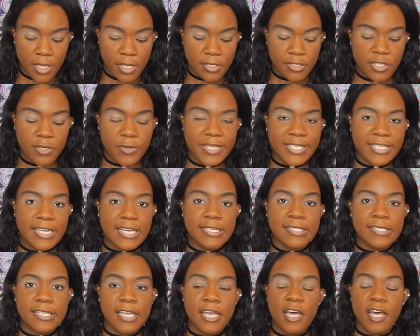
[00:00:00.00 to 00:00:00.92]
So it
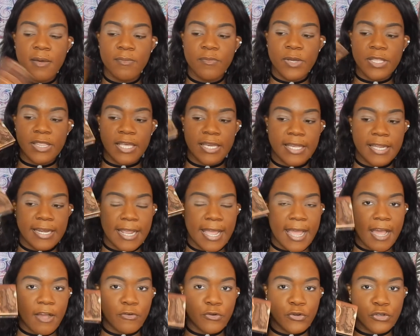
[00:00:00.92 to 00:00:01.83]
does come with like an
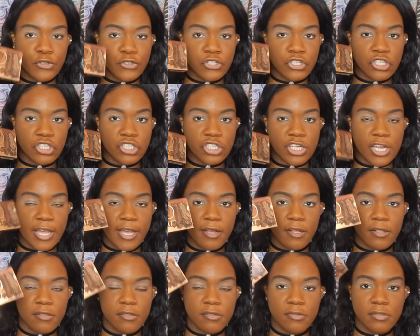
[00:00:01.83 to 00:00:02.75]
outer
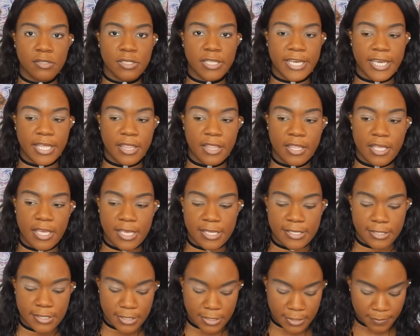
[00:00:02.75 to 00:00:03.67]
shell like
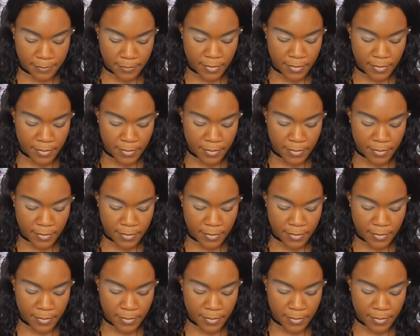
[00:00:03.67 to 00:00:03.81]
this,